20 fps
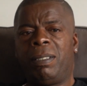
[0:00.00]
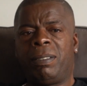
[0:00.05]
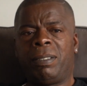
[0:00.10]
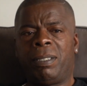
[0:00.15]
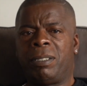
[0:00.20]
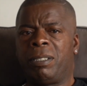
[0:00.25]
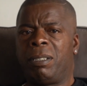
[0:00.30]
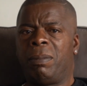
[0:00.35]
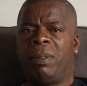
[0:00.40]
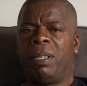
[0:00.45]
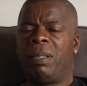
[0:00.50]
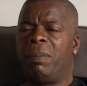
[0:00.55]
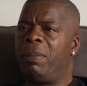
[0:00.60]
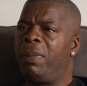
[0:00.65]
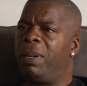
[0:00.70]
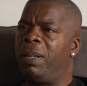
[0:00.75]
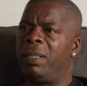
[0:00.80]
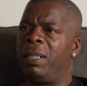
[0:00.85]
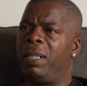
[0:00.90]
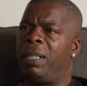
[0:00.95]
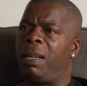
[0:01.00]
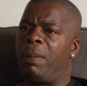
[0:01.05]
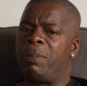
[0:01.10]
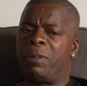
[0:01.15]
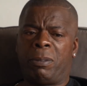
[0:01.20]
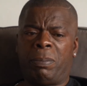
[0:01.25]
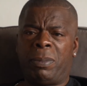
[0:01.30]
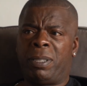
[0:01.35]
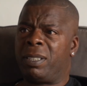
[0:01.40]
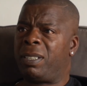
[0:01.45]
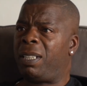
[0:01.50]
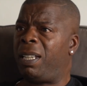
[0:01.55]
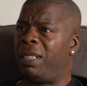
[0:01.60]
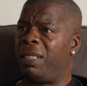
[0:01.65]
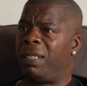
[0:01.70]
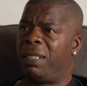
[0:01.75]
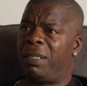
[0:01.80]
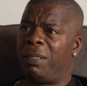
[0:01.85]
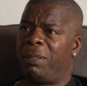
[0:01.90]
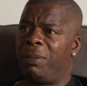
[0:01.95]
it's just a minor lapse, a mistake.